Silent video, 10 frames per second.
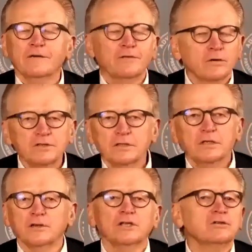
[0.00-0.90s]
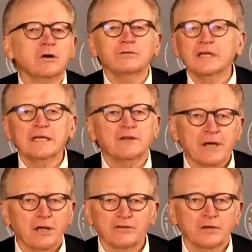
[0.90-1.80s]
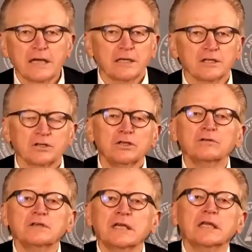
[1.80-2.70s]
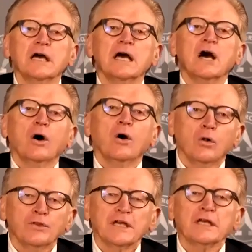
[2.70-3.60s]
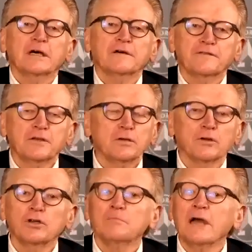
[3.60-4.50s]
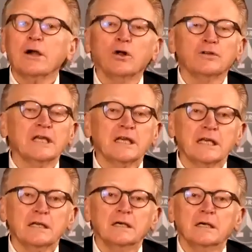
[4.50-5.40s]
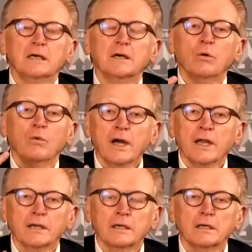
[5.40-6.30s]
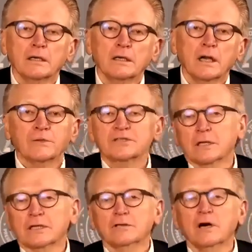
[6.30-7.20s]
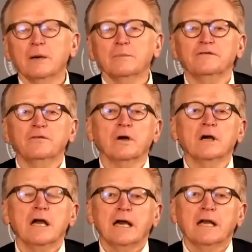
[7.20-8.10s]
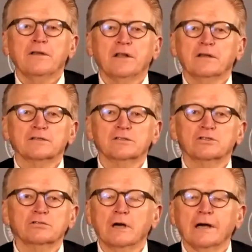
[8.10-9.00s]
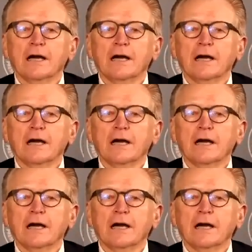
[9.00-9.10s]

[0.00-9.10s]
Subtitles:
Of course you don't. You don't need 1,000 ideas. You need only a few. You may only need one. I was telling Tom before, and I think this is true.